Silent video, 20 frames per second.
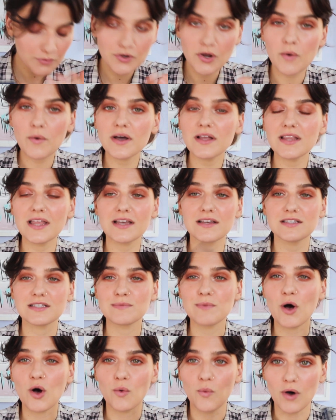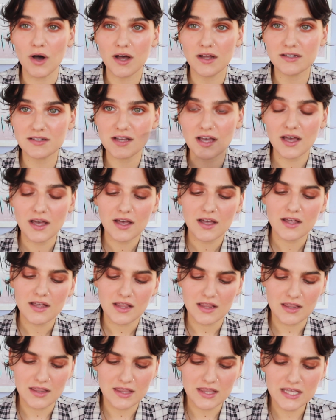you know I like a small wand.
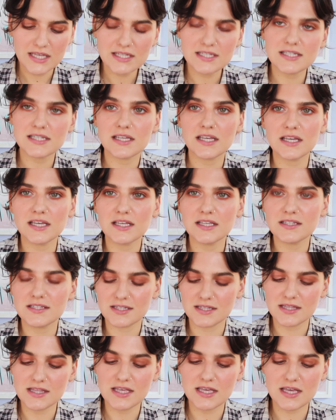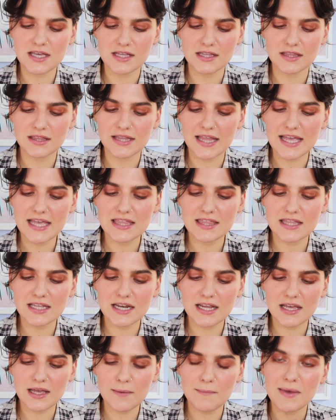This is the
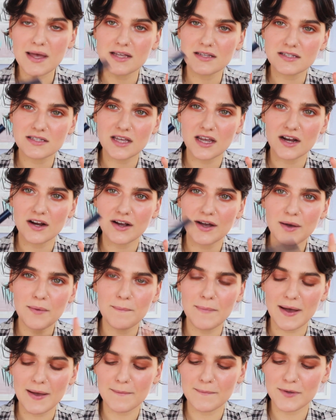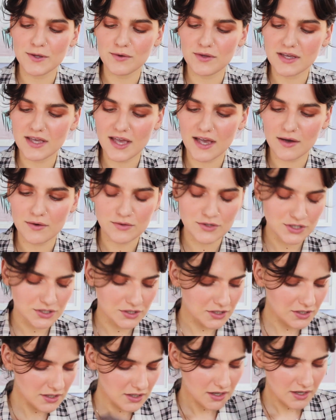Lengthening Mascara by
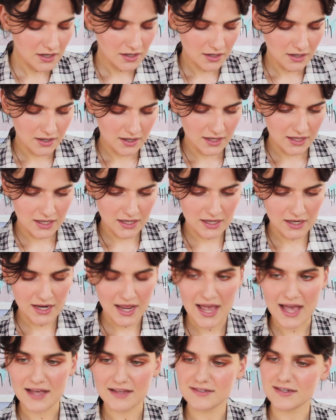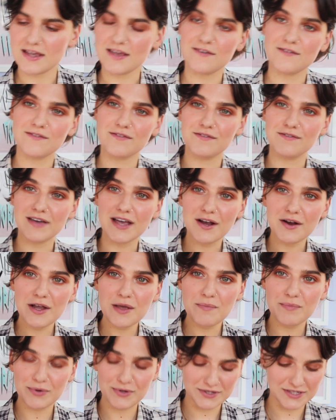Beautycounter. It has a
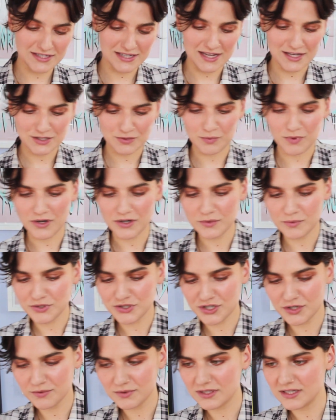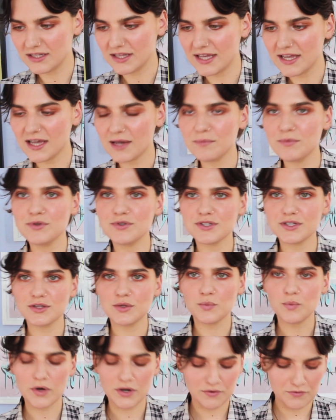very precise wand, which I really like. I'm using
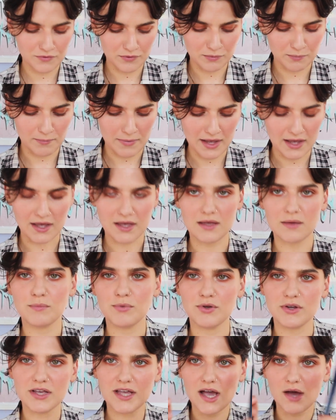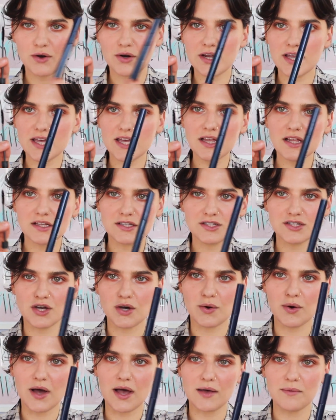the one from my Beautycounter kit,
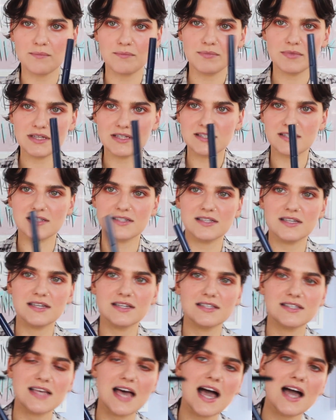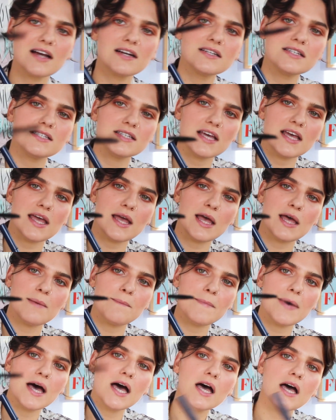so this is the exact
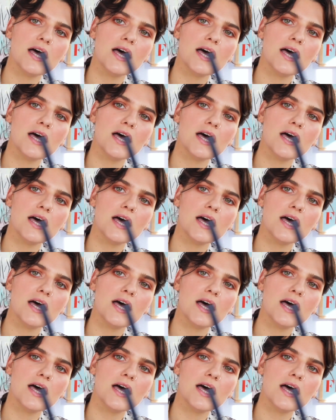same